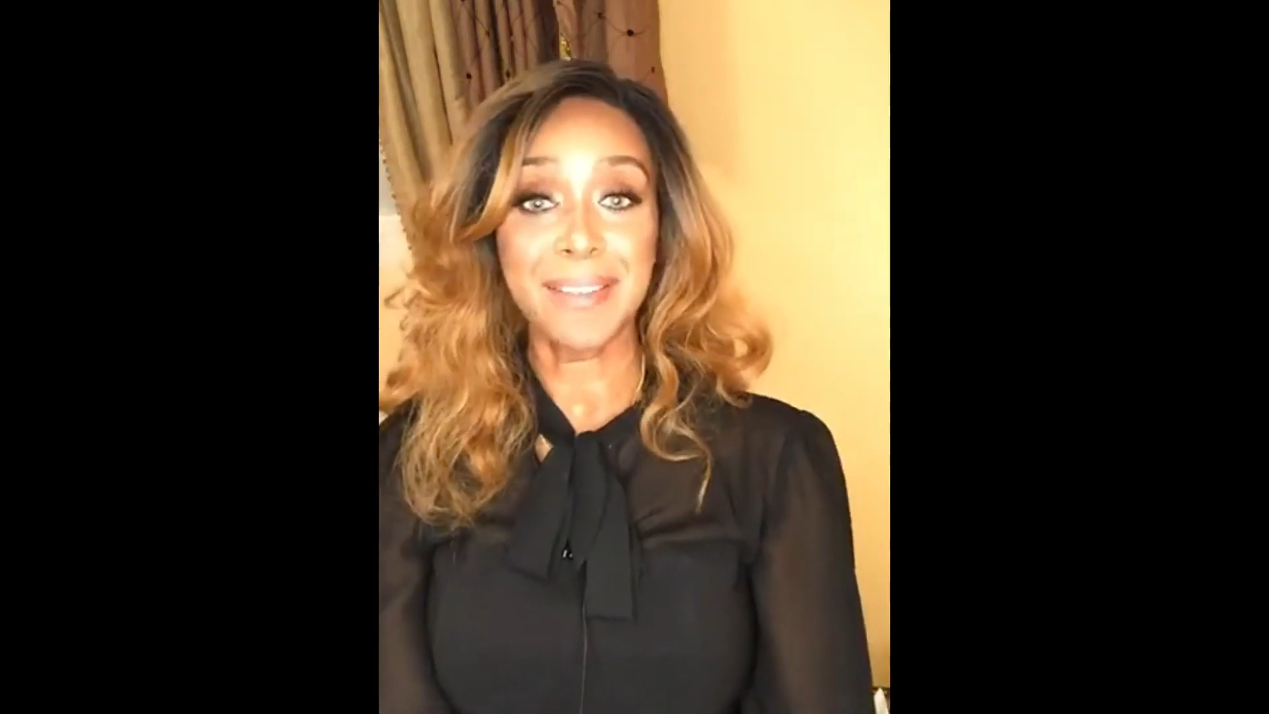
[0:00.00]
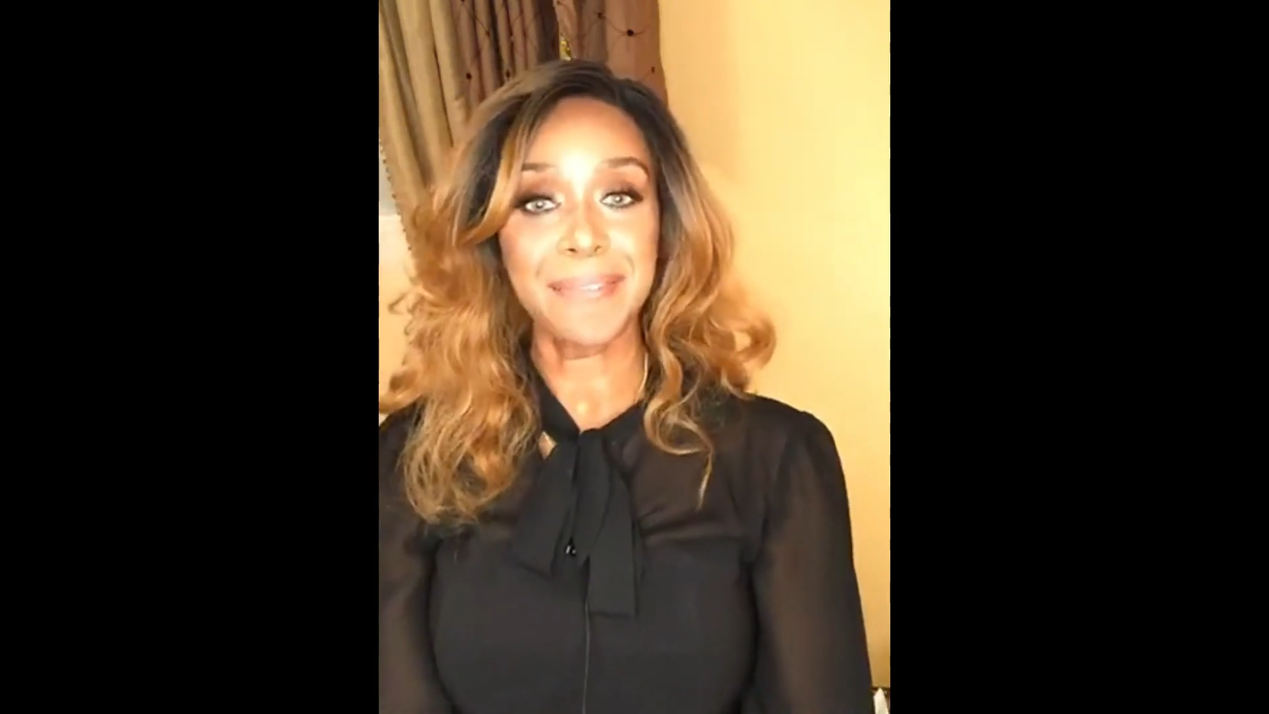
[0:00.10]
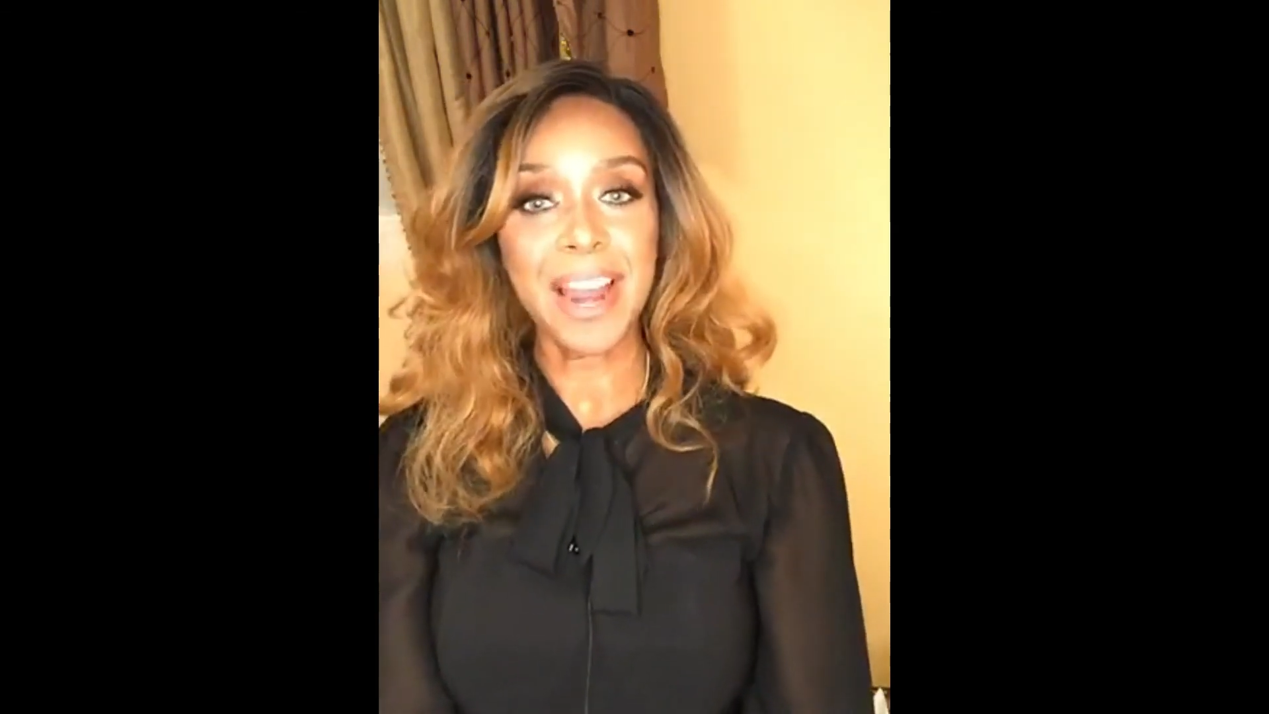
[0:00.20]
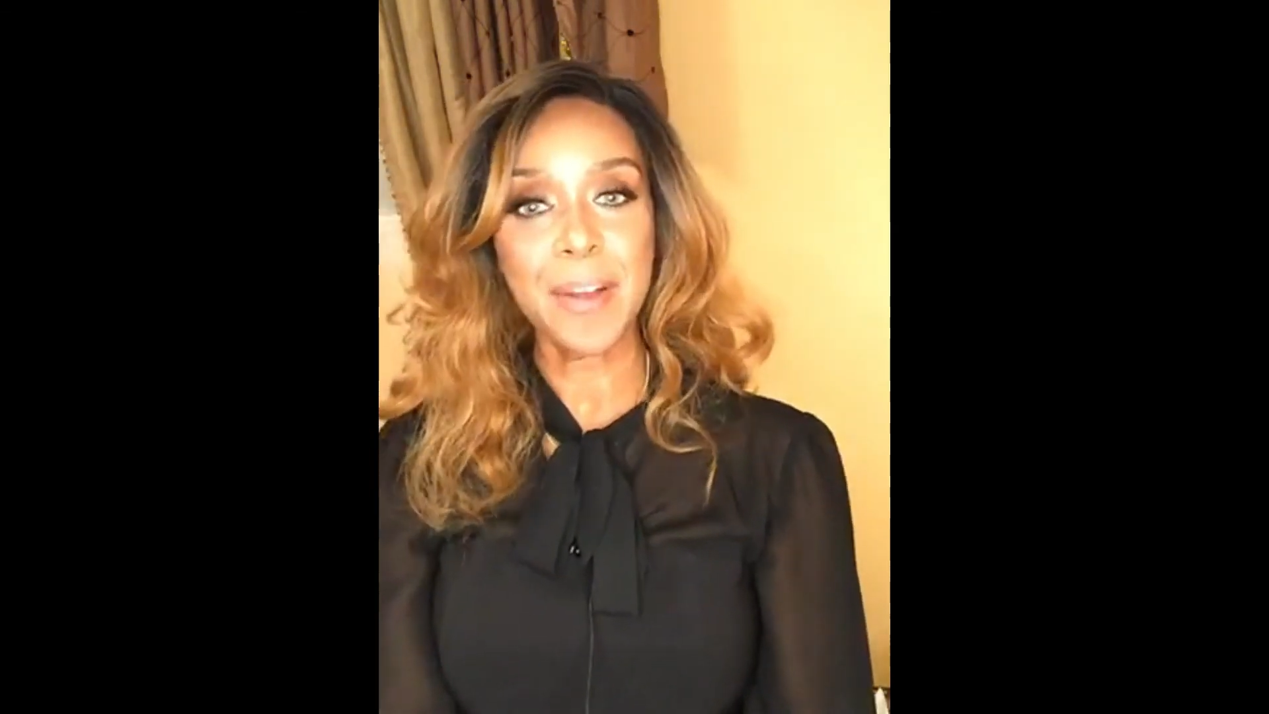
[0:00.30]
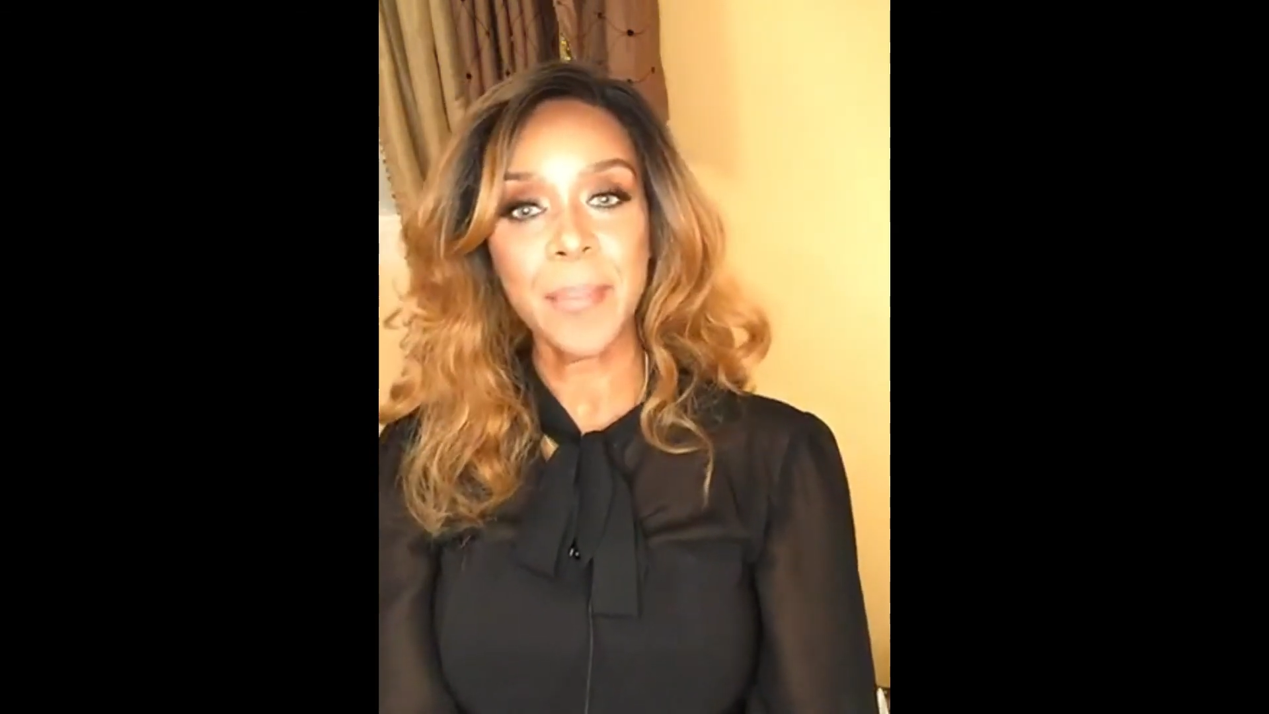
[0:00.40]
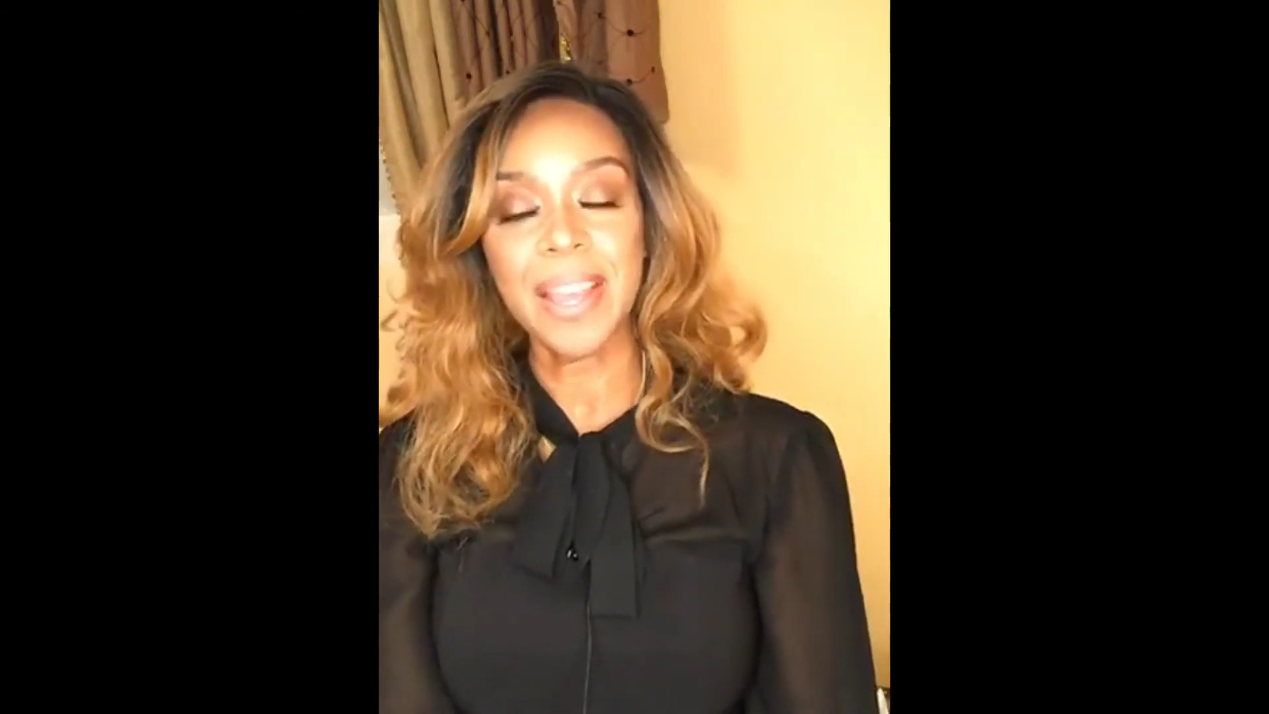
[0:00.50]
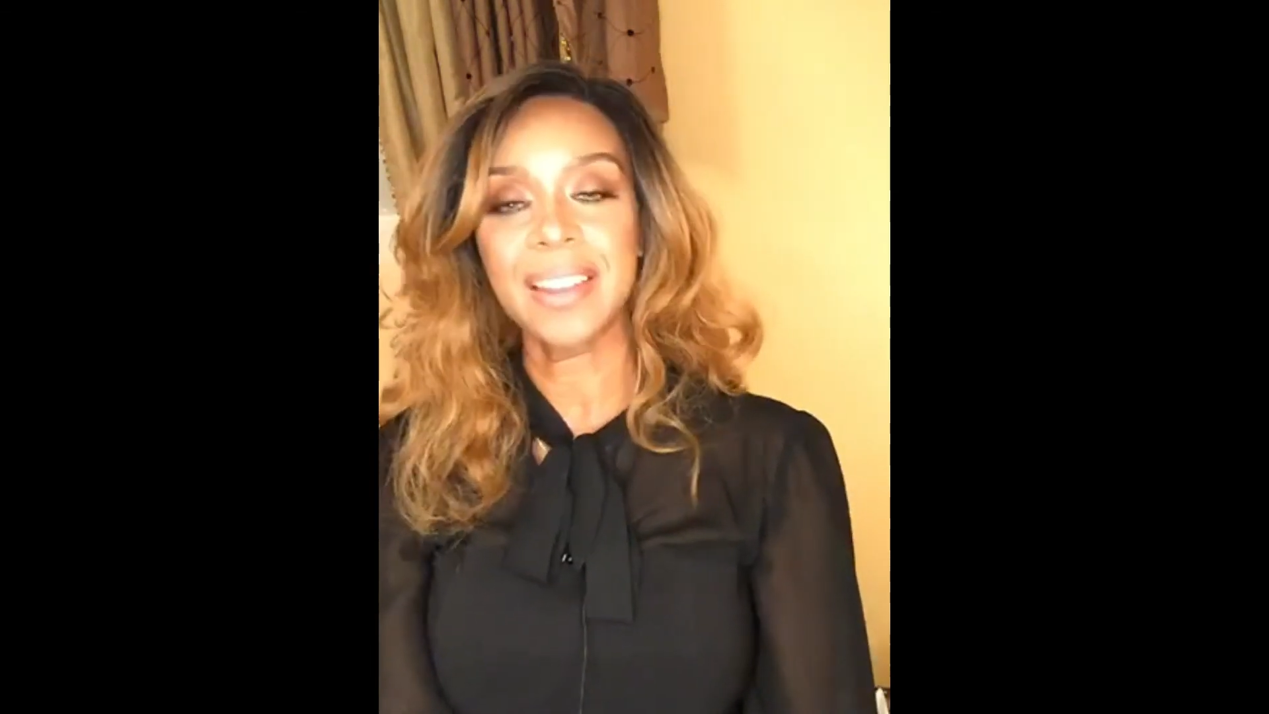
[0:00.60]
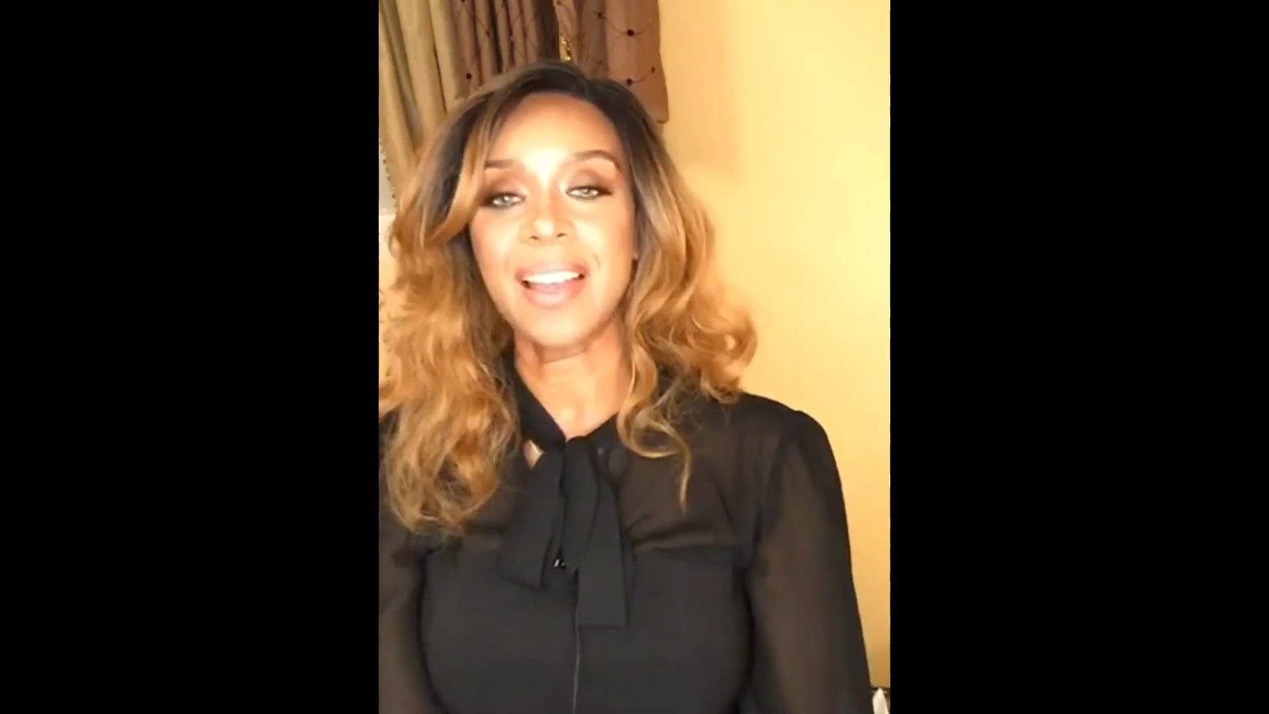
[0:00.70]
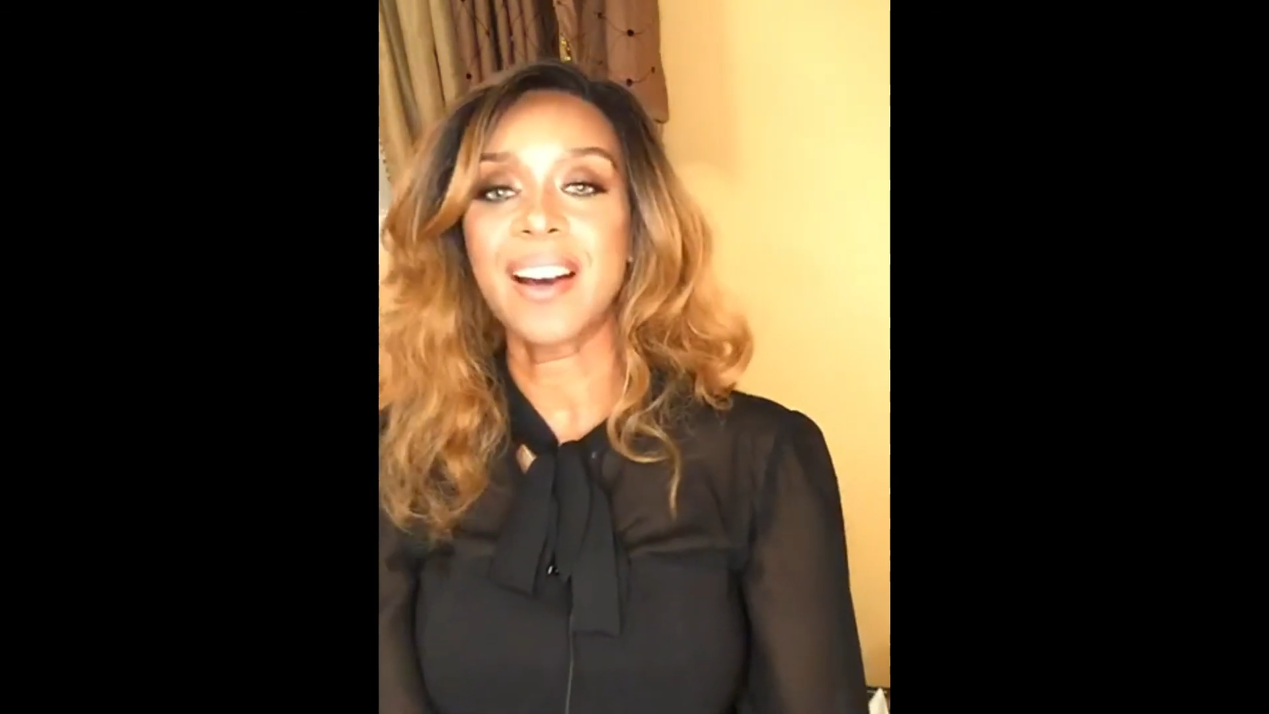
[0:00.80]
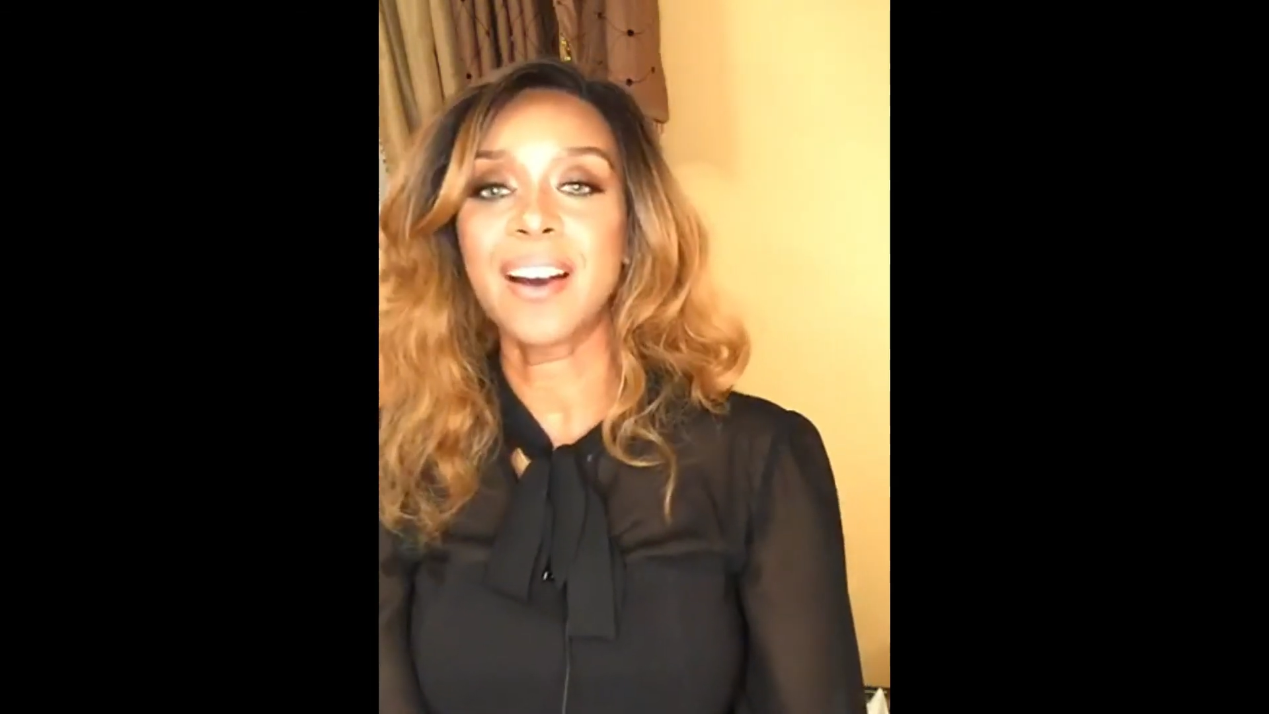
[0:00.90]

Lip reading: environment,